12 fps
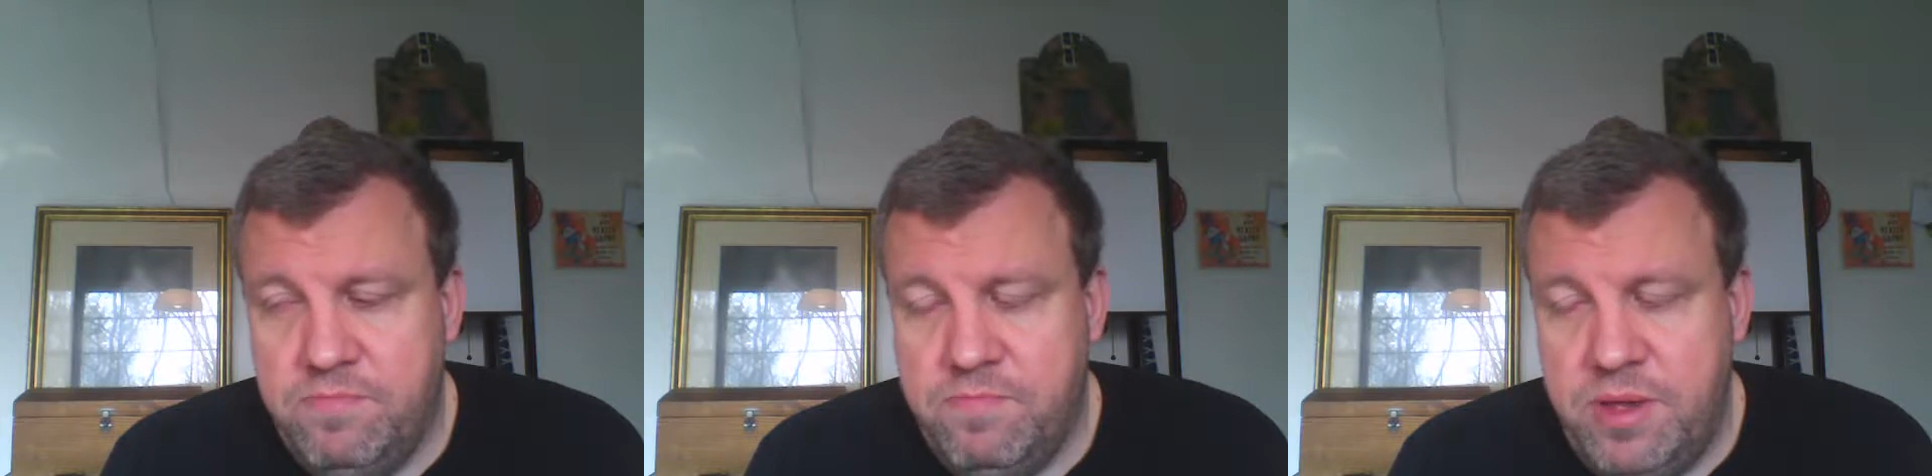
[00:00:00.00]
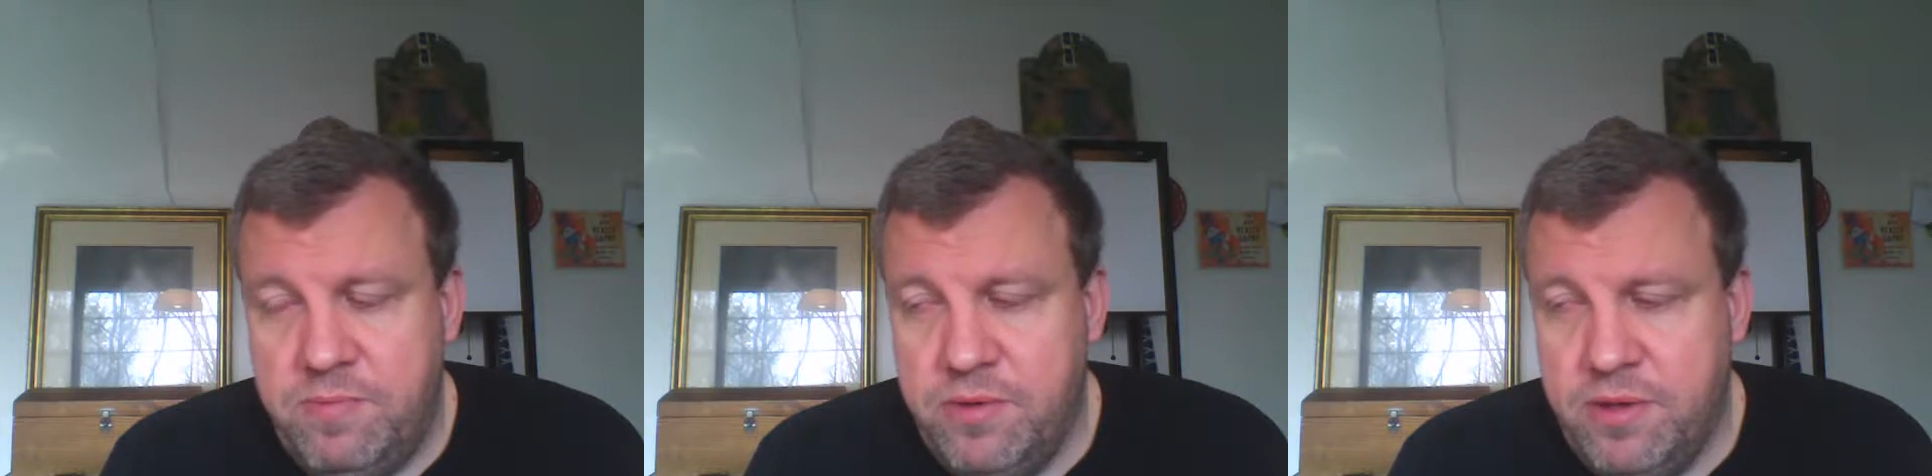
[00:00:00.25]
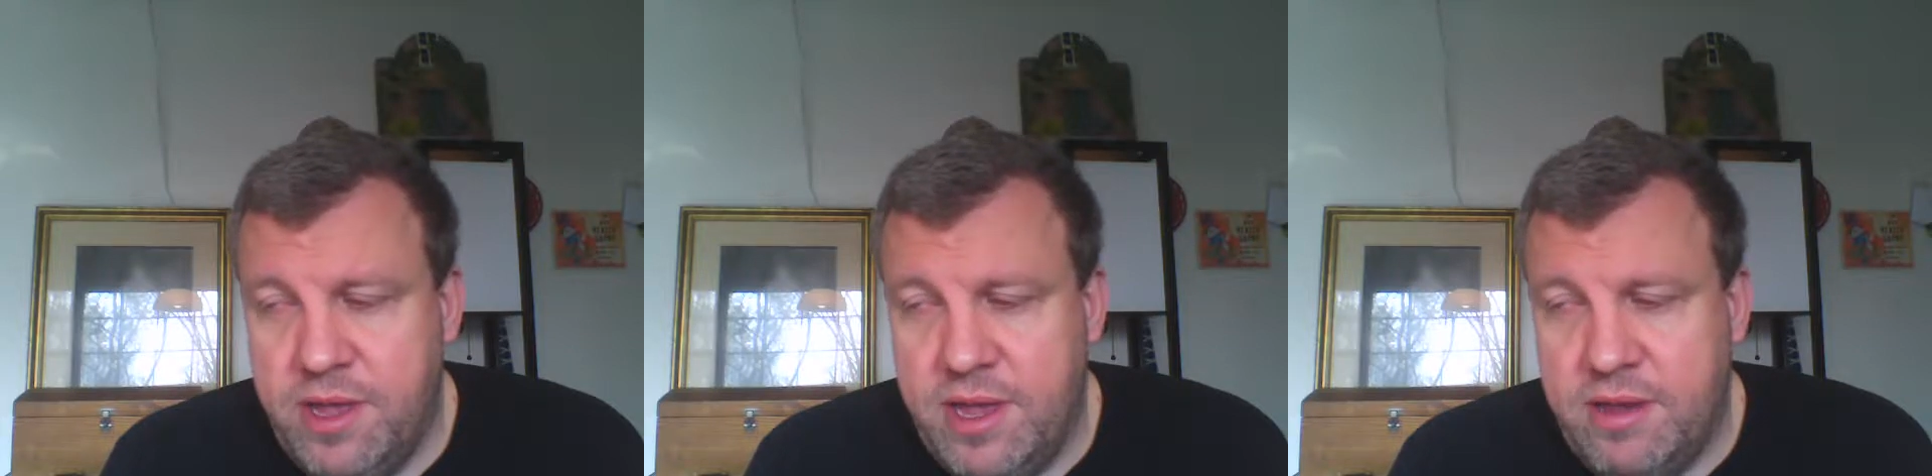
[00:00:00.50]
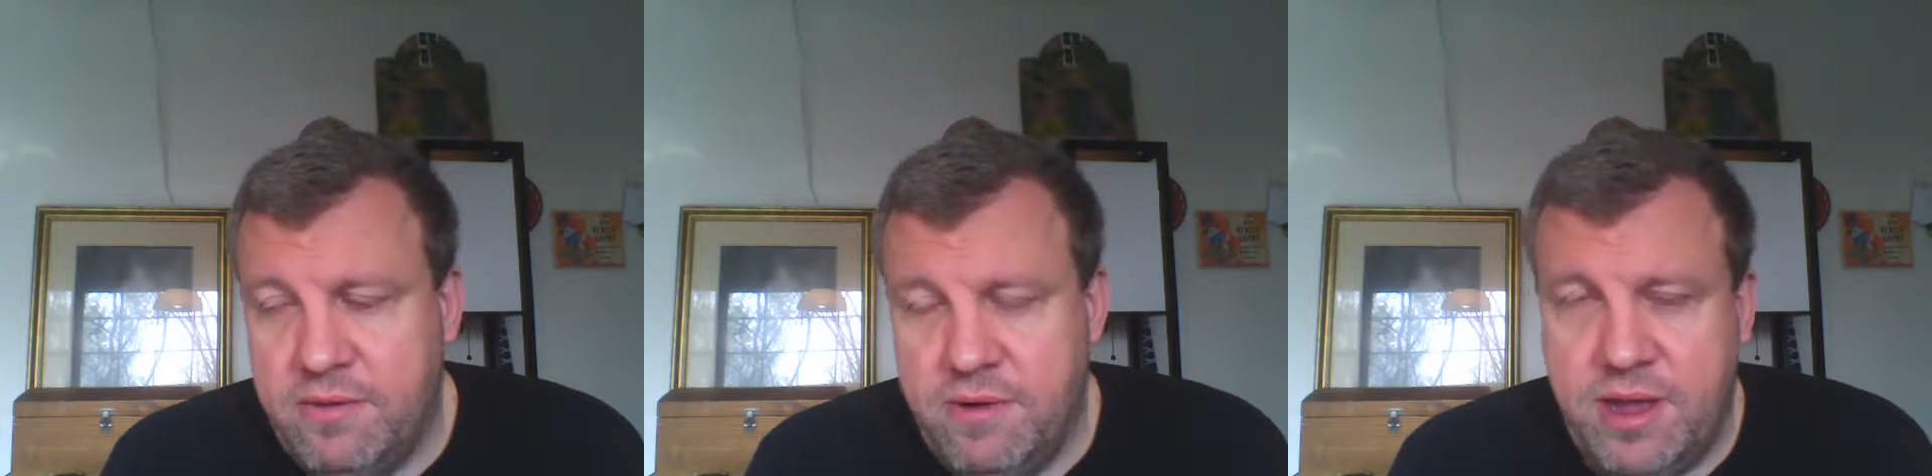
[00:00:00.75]
people
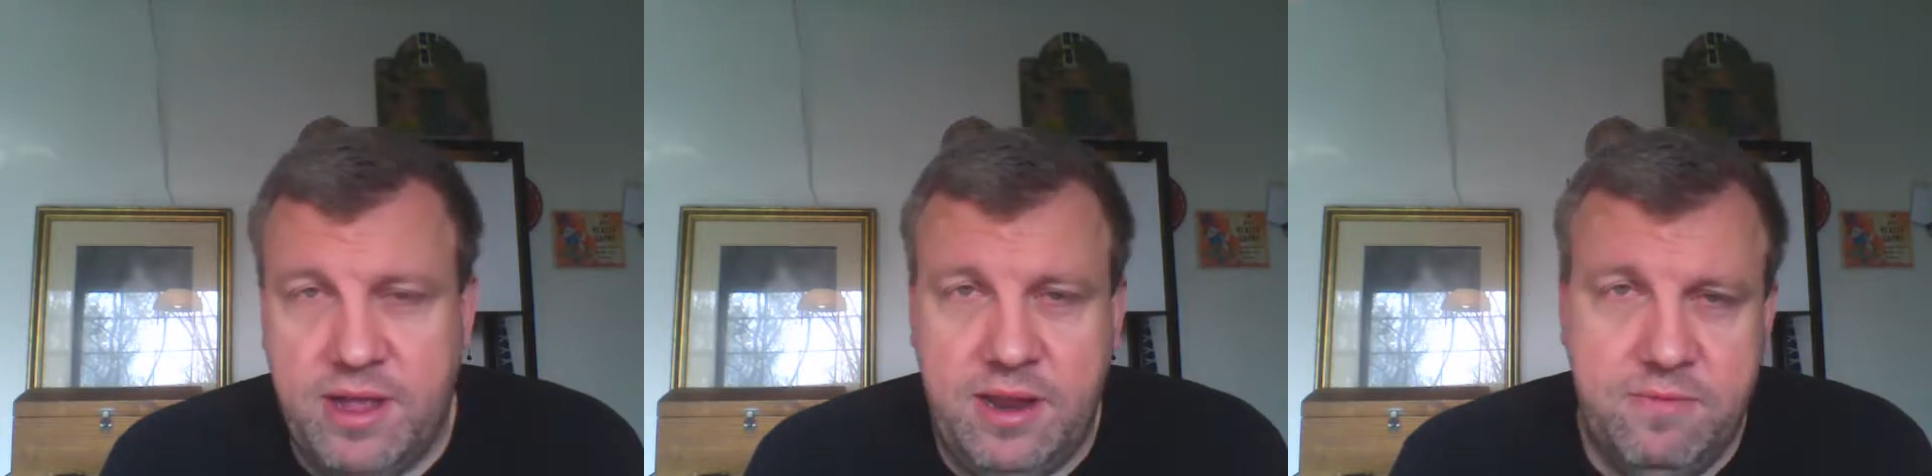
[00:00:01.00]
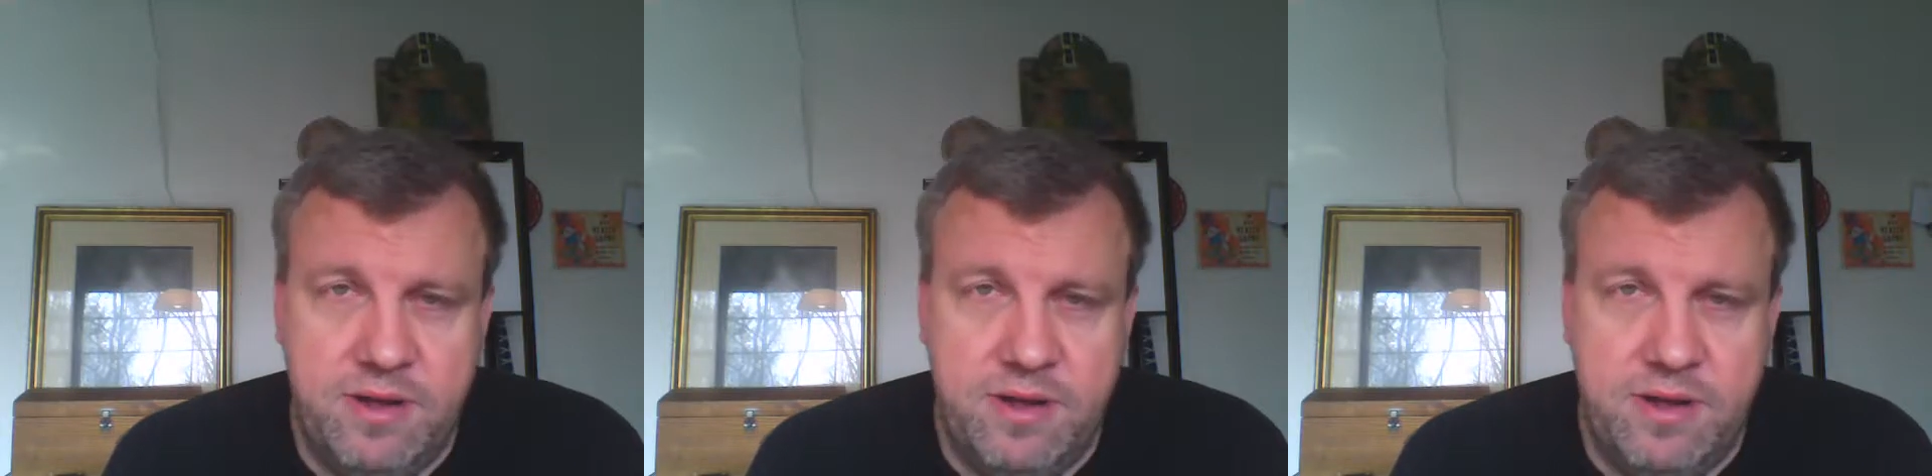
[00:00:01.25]
like Reality